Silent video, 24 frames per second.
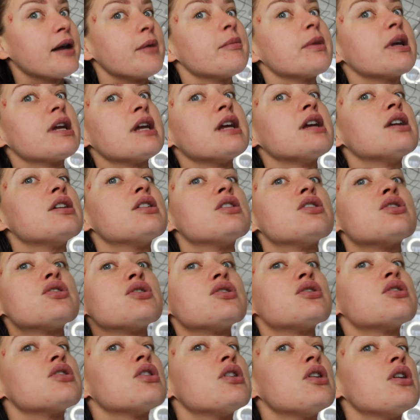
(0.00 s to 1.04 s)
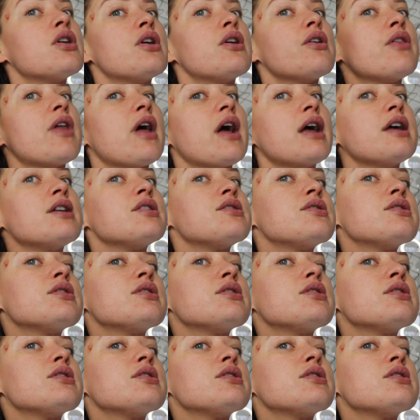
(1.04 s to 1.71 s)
making sure there is